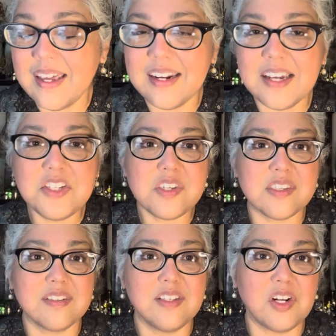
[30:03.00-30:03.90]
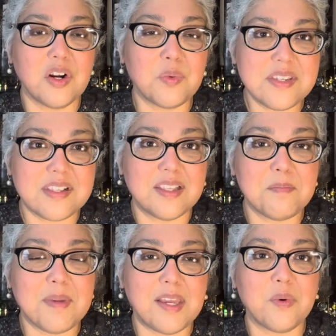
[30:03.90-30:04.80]
and I just, you know, recently
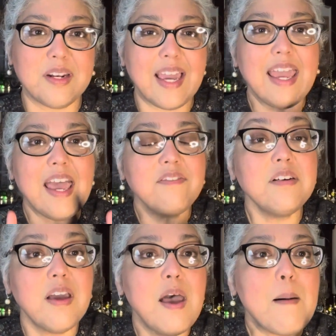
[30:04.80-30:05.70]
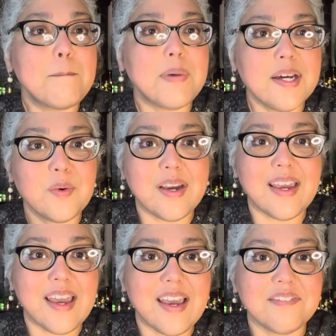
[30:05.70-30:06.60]
made one. I haven't by the way,
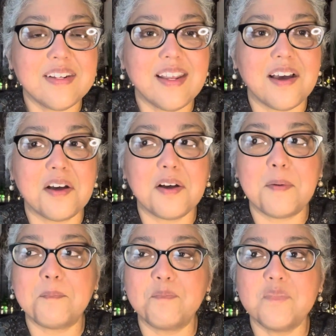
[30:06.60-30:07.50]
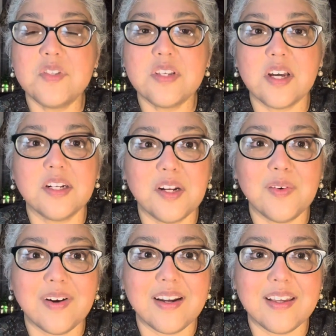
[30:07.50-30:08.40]
I haven't um, done any
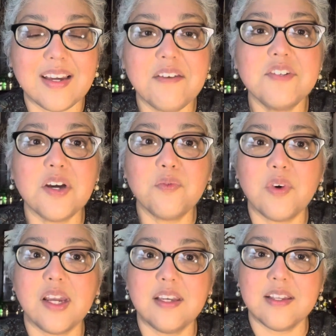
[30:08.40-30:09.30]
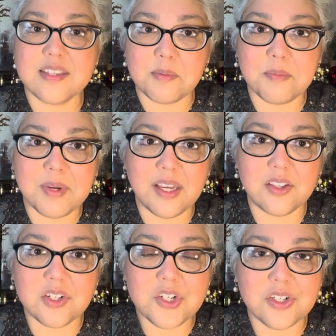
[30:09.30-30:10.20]
writing. I've done writing in some of my
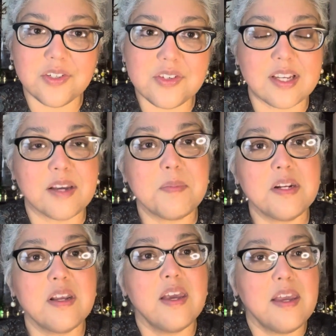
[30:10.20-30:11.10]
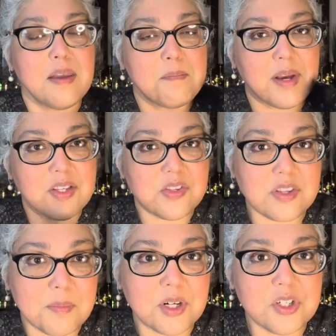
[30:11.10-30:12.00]
other journals. Like I've been in my
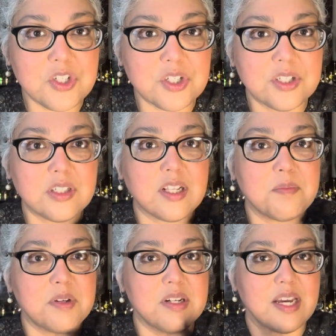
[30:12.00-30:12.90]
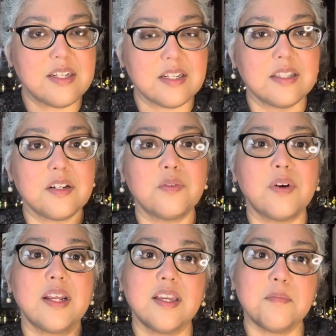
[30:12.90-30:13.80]
summer journal. I've been, I did a little
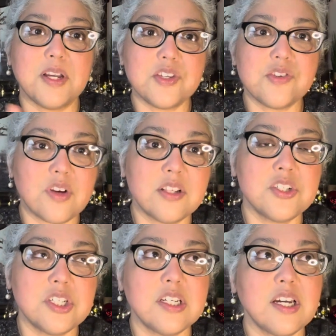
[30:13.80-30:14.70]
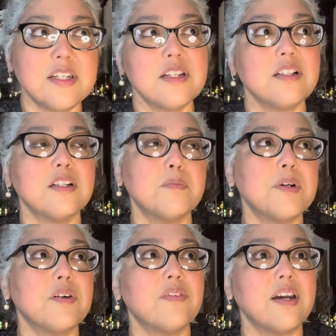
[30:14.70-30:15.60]
writing in my astrology. I did a little
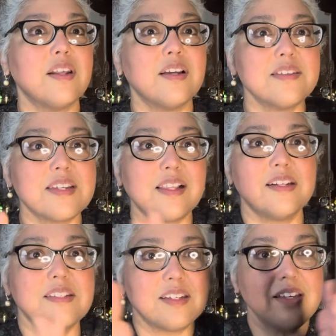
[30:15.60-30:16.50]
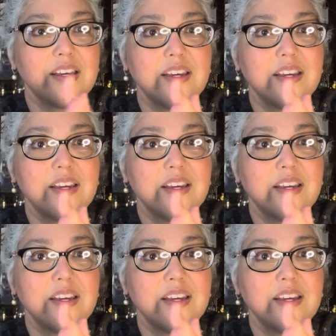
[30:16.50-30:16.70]
bit of writing because I like to